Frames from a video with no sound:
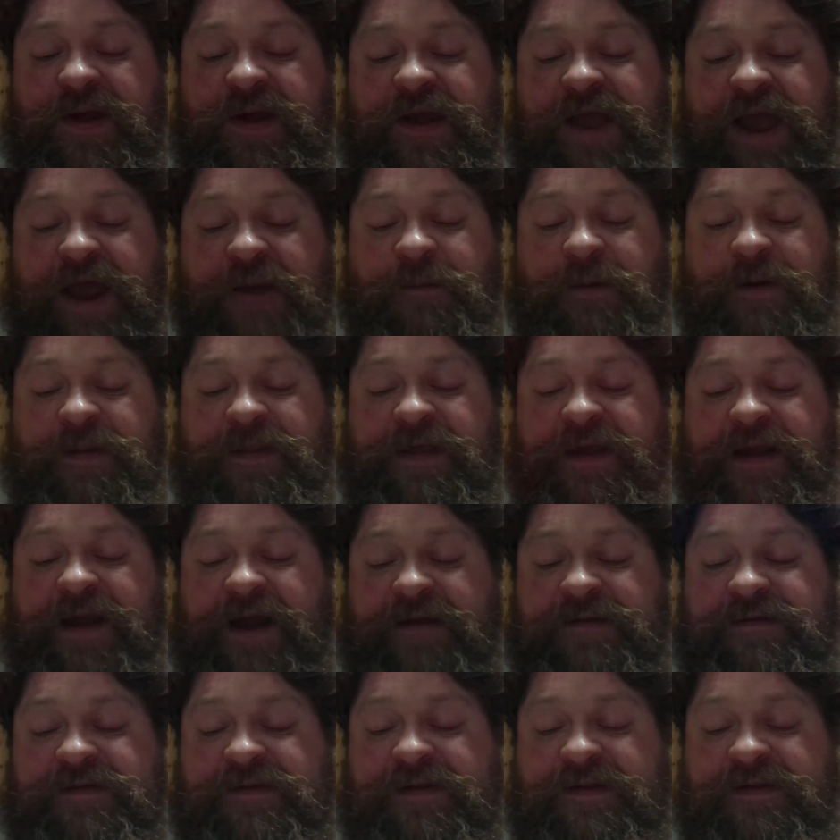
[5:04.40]
And when they
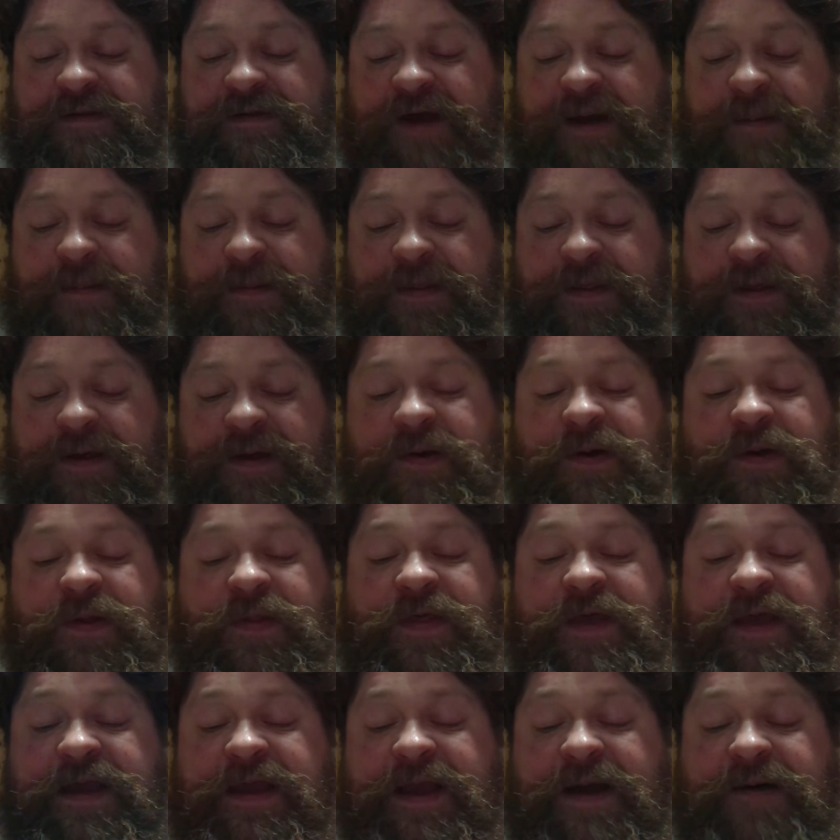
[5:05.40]
got to the top of the hill,
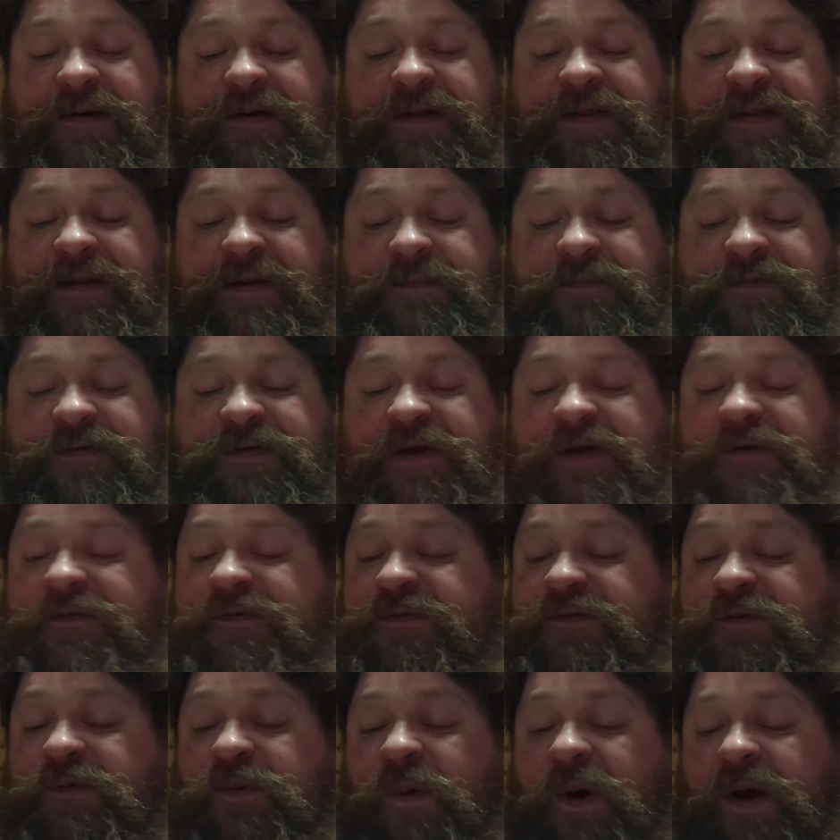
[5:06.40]
they counted
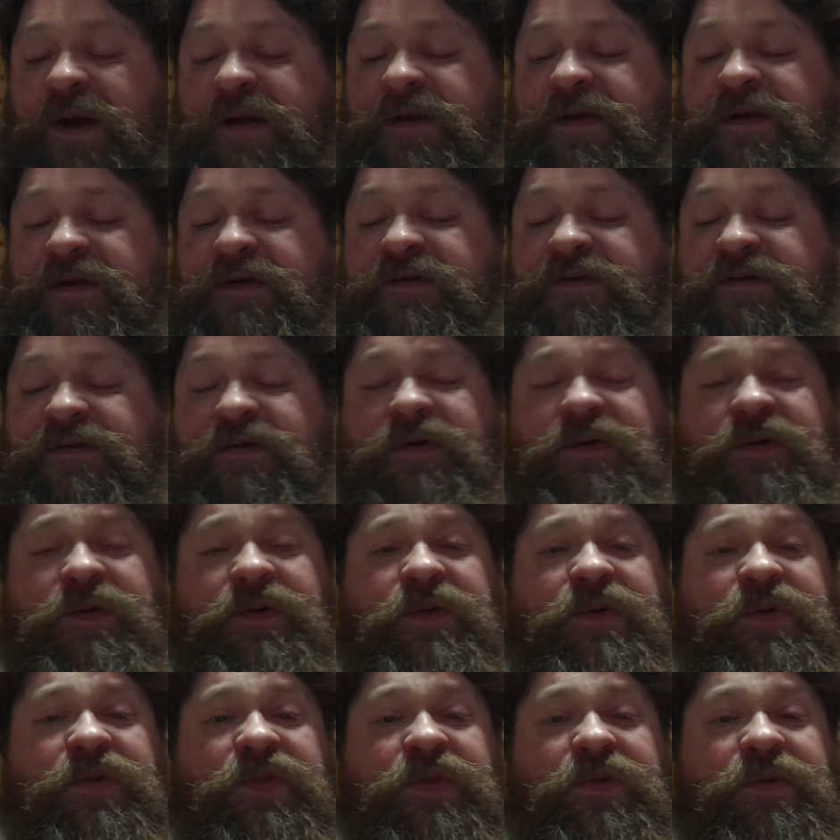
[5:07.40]
themselves one,
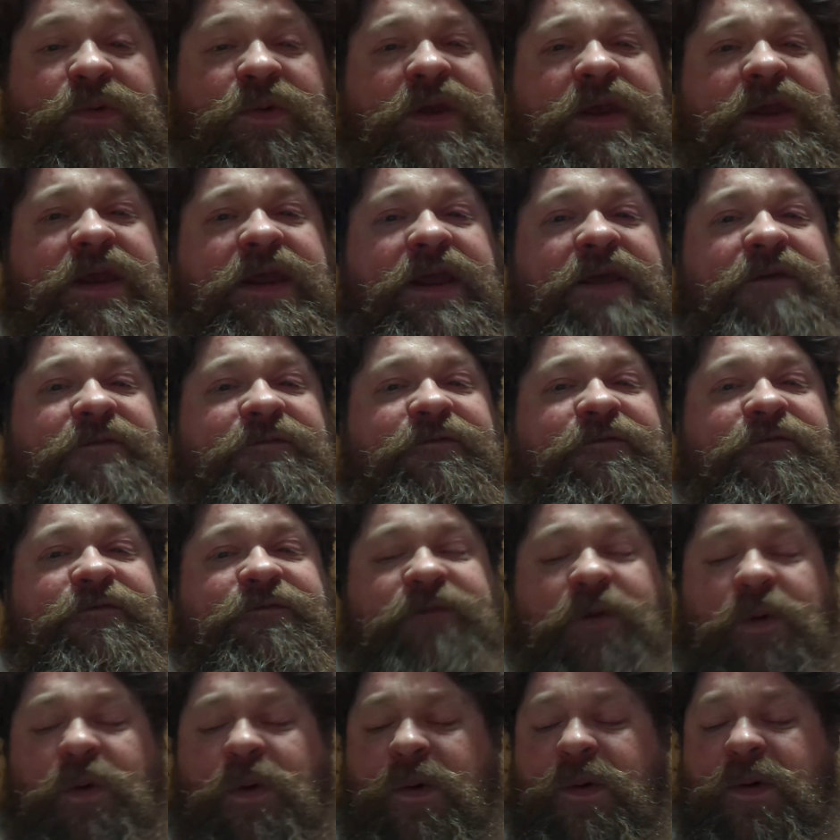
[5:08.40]
two, three,
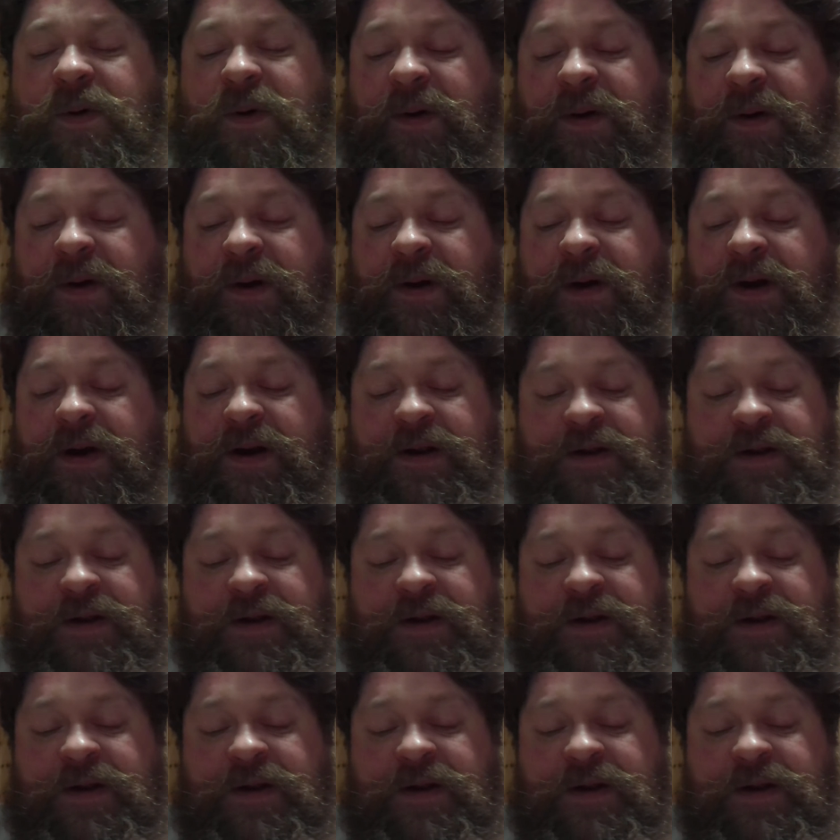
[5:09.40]
four.